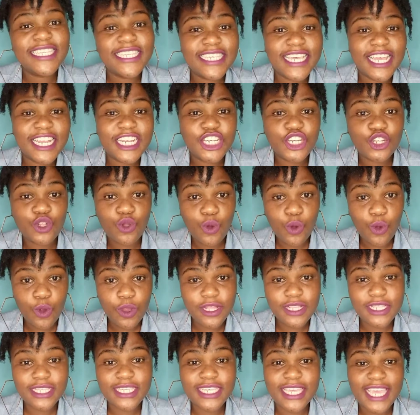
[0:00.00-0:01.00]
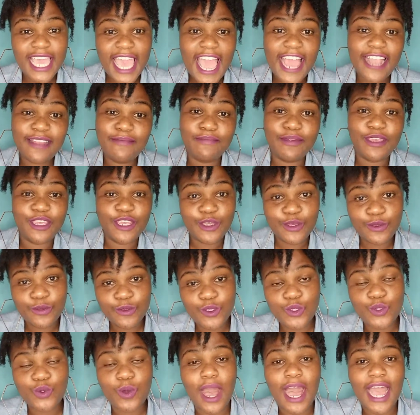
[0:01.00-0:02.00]
Essential oils can be
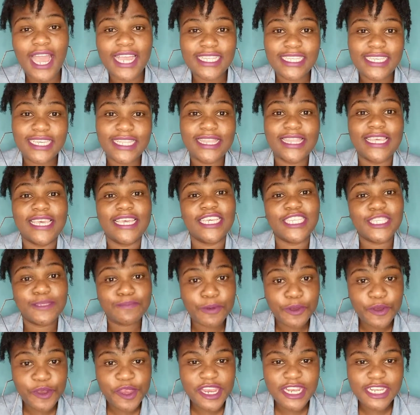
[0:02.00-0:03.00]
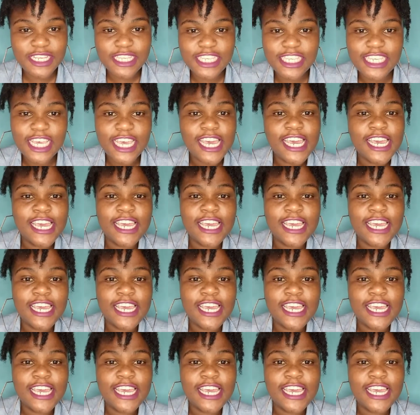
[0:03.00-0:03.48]
used to heighten the experience.